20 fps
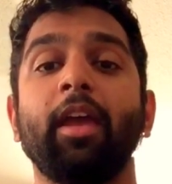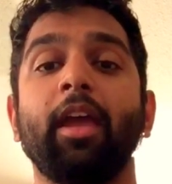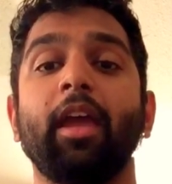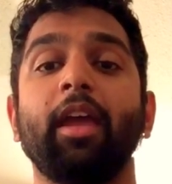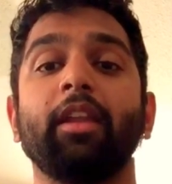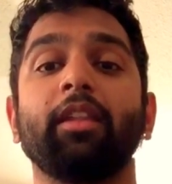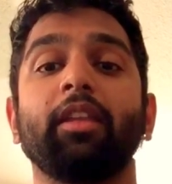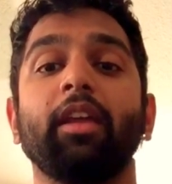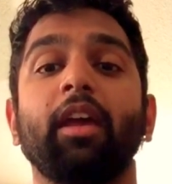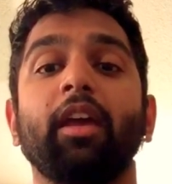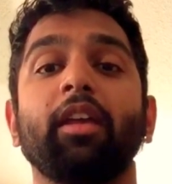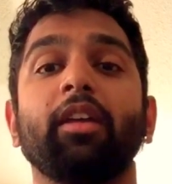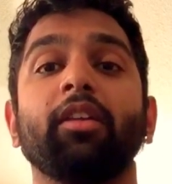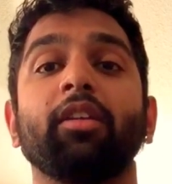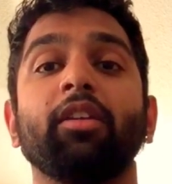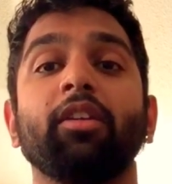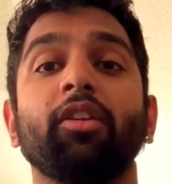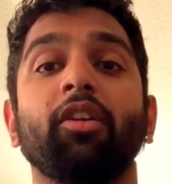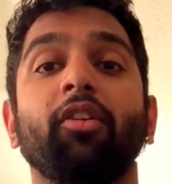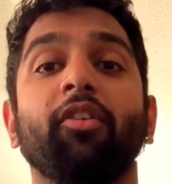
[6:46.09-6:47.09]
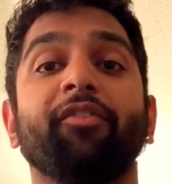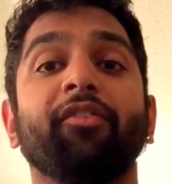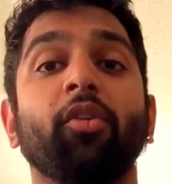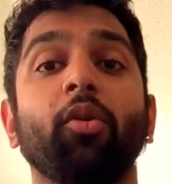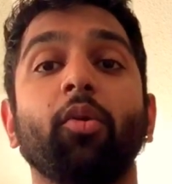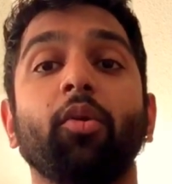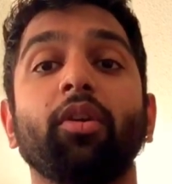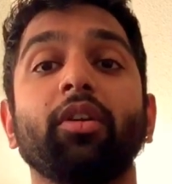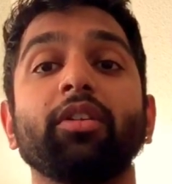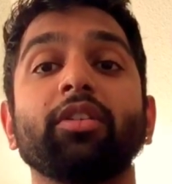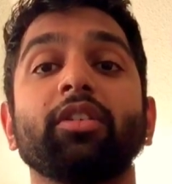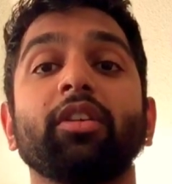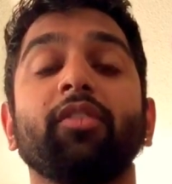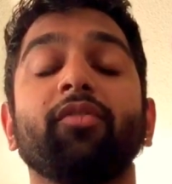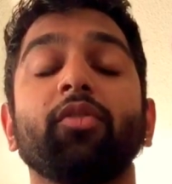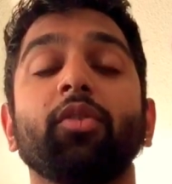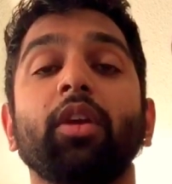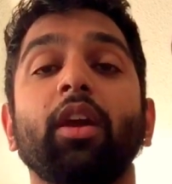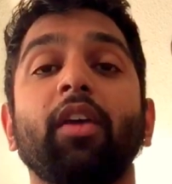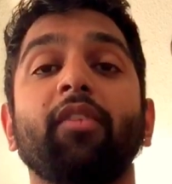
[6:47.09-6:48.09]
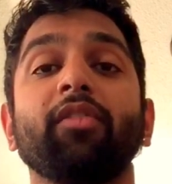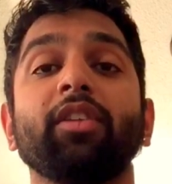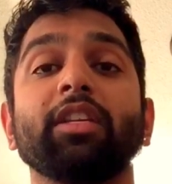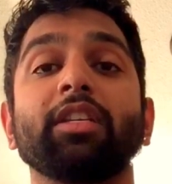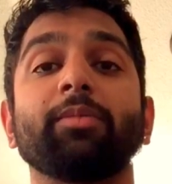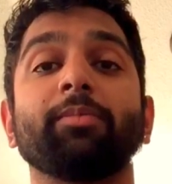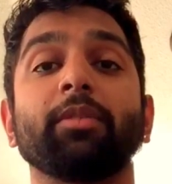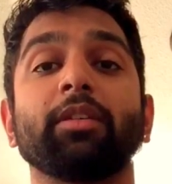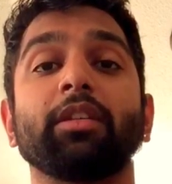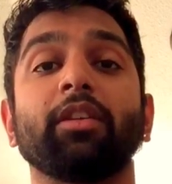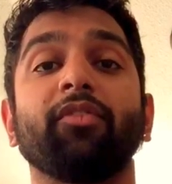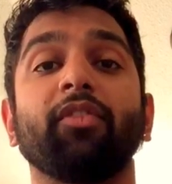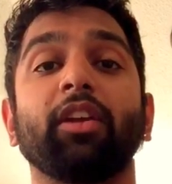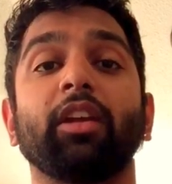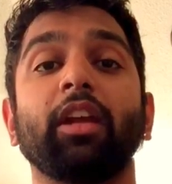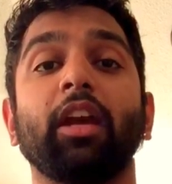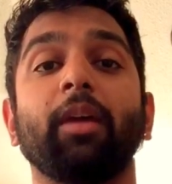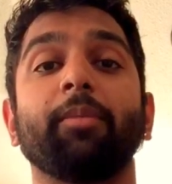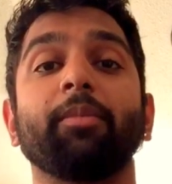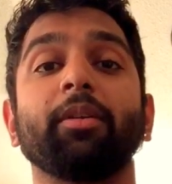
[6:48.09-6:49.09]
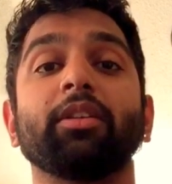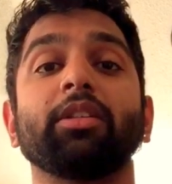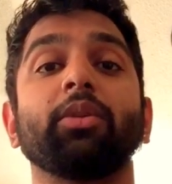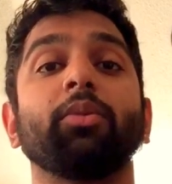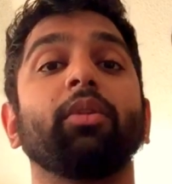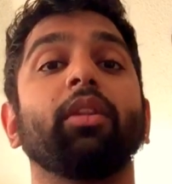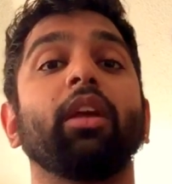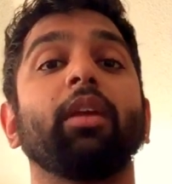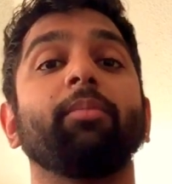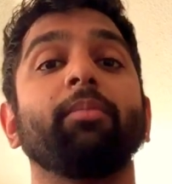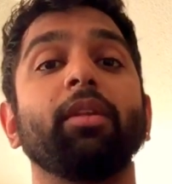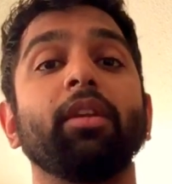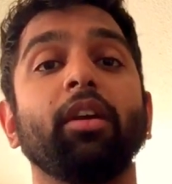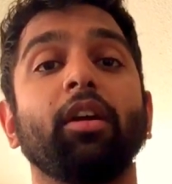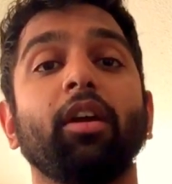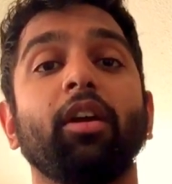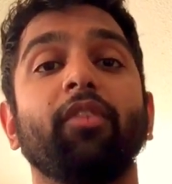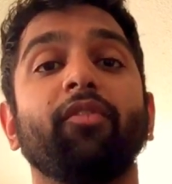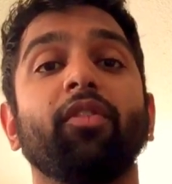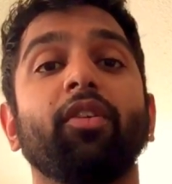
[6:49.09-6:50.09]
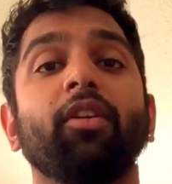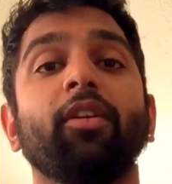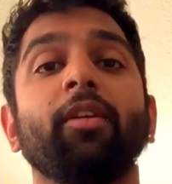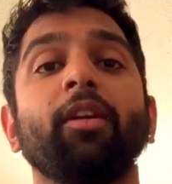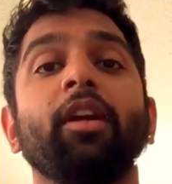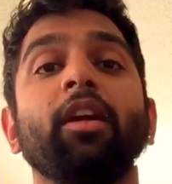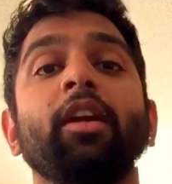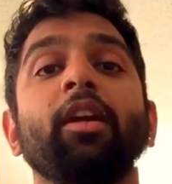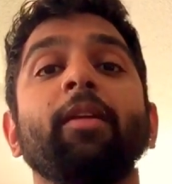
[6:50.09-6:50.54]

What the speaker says: And then, you know, of course, if you have any specific topics you would like me to cover,